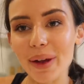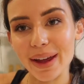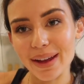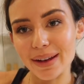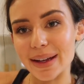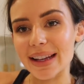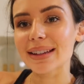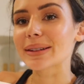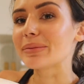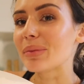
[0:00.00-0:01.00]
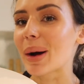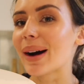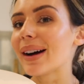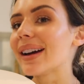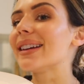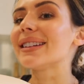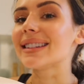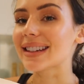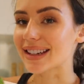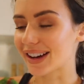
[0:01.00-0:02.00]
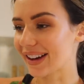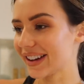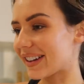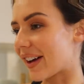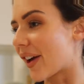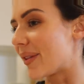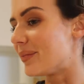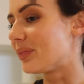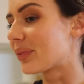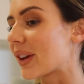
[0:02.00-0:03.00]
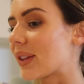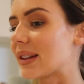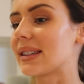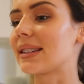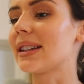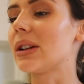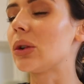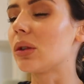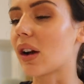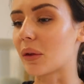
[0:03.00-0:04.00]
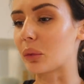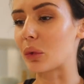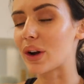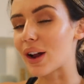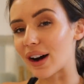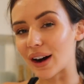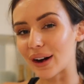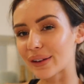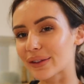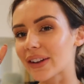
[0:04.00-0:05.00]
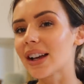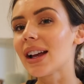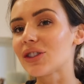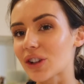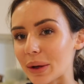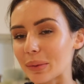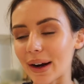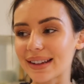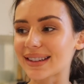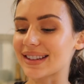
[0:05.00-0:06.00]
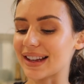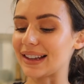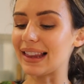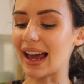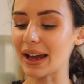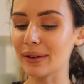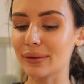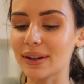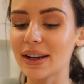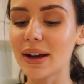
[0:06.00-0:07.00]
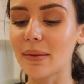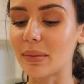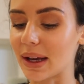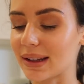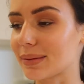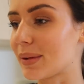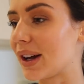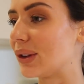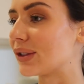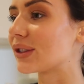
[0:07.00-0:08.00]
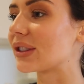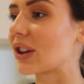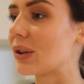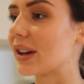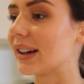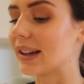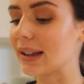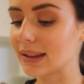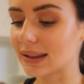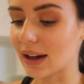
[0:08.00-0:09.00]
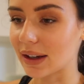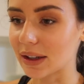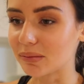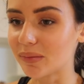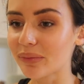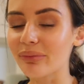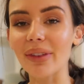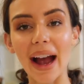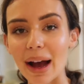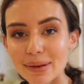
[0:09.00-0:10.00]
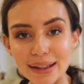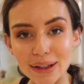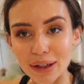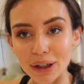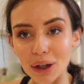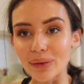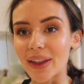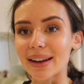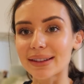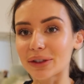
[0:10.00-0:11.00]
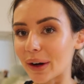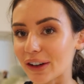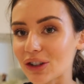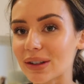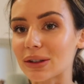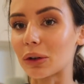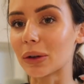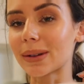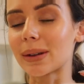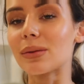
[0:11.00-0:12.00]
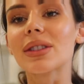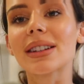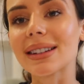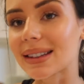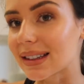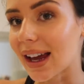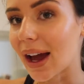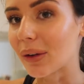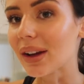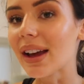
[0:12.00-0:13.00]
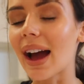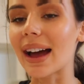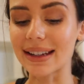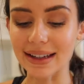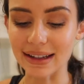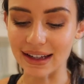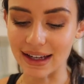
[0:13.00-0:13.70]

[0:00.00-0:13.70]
here is my dinner. There's still like 1.5 chicken breasts left, but it smells so nice. Absolutely love that sriracha sauce. I'm just gonna sit down and eat